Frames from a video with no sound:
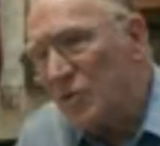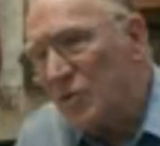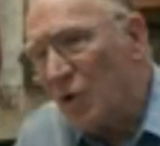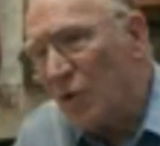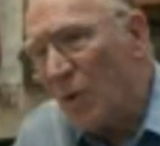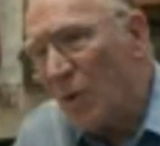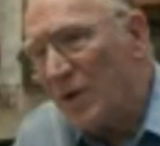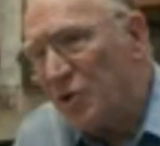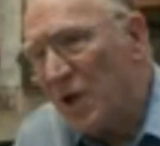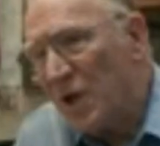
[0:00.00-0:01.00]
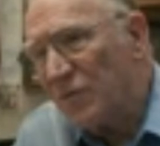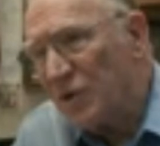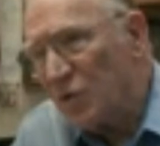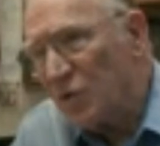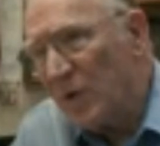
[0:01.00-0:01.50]
So the redshift
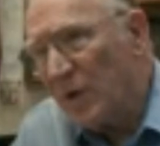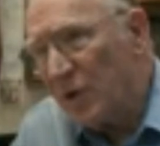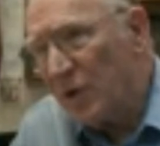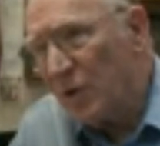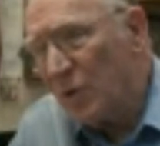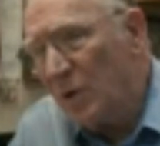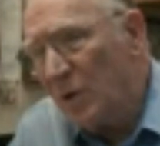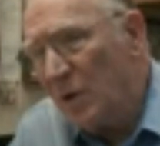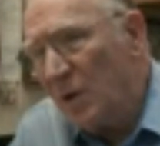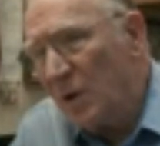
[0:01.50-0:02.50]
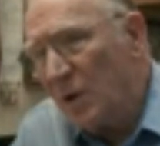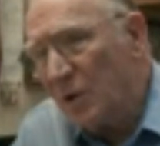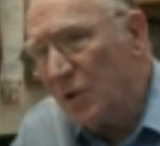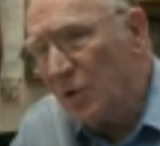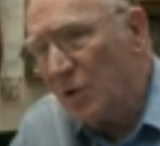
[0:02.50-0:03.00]
is really due
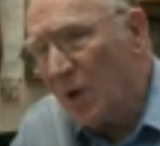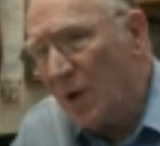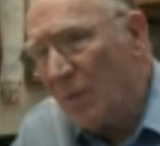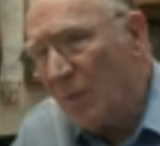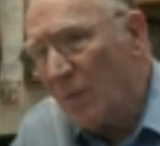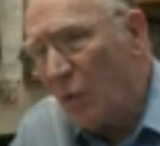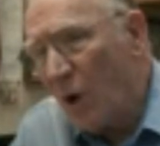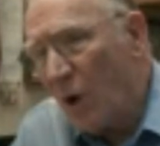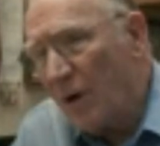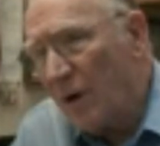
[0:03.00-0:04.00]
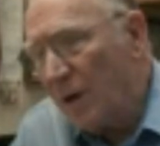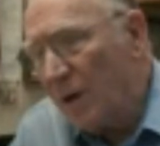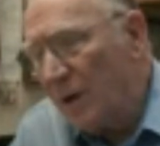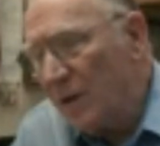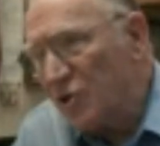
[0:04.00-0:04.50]
to a broad
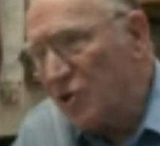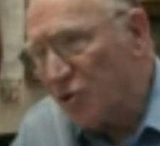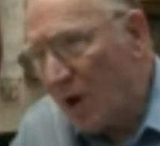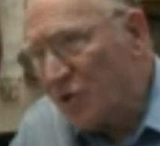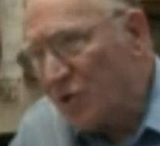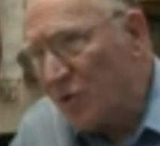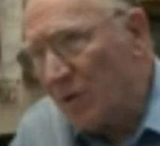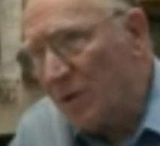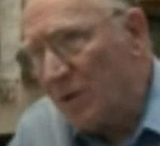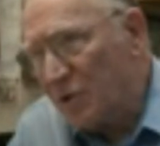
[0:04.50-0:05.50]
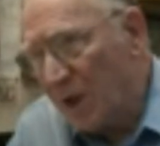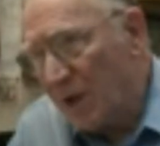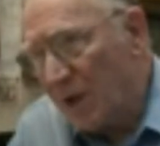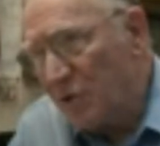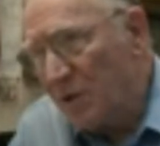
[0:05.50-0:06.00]
structural
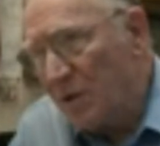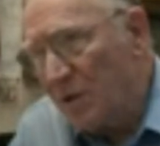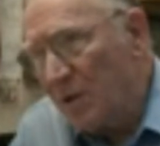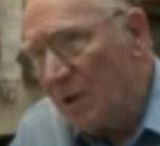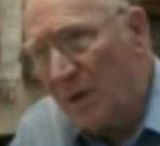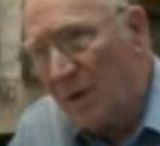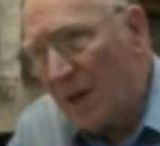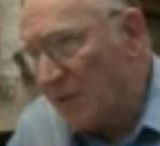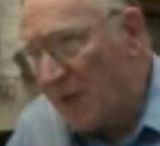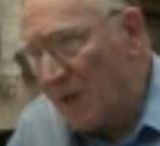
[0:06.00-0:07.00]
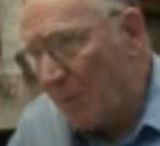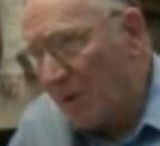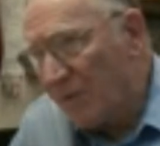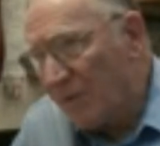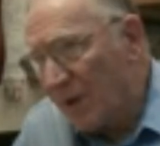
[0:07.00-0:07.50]
change, not the Doppler
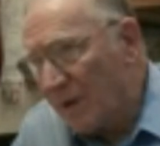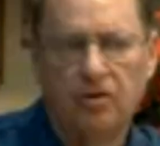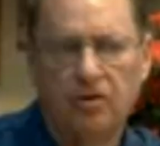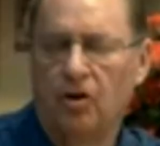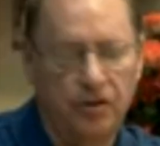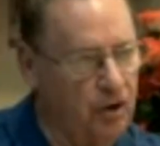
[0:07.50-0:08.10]
effect. Not the